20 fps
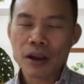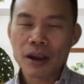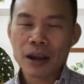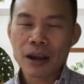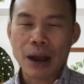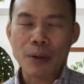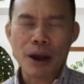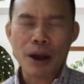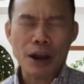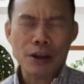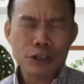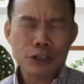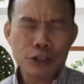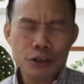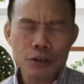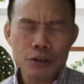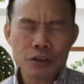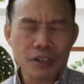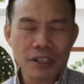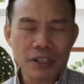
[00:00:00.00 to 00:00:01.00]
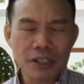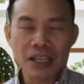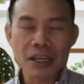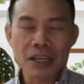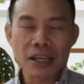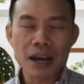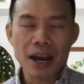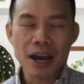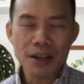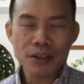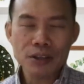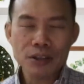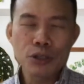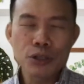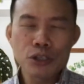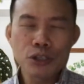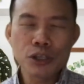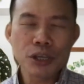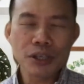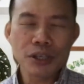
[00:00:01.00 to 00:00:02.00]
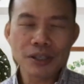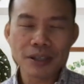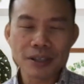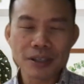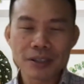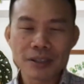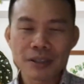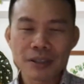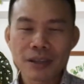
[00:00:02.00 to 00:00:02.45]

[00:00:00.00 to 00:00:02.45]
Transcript: our uncertainty unto Jesus,